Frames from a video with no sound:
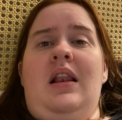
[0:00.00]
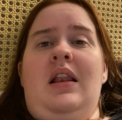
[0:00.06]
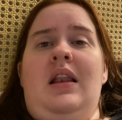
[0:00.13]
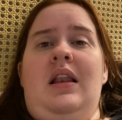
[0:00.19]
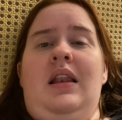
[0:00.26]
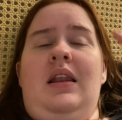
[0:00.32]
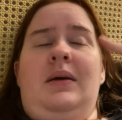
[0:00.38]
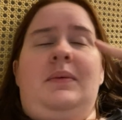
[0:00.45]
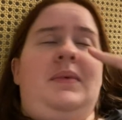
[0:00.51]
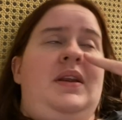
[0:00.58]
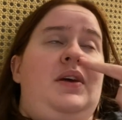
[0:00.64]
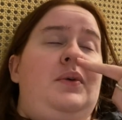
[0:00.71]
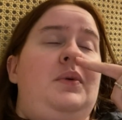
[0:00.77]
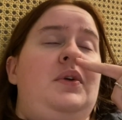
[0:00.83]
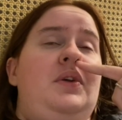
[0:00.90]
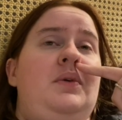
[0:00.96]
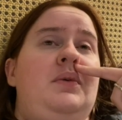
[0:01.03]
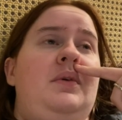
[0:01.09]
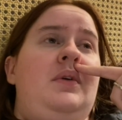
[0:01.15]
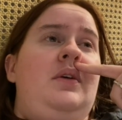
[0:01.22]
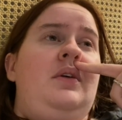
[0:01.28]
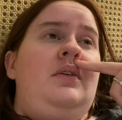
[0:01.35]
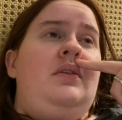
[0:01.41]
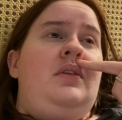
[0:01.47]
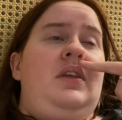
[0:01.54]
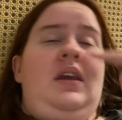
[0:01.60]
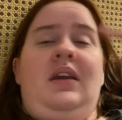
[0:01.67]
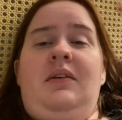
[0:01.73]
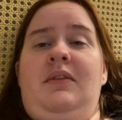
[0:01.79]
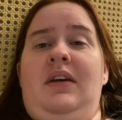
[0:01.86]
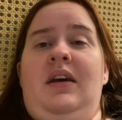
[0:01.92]
Let me know what you
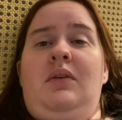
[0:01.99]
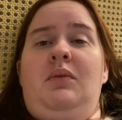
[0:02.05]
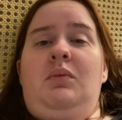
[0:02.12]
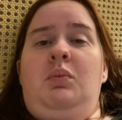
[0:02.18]
think of it,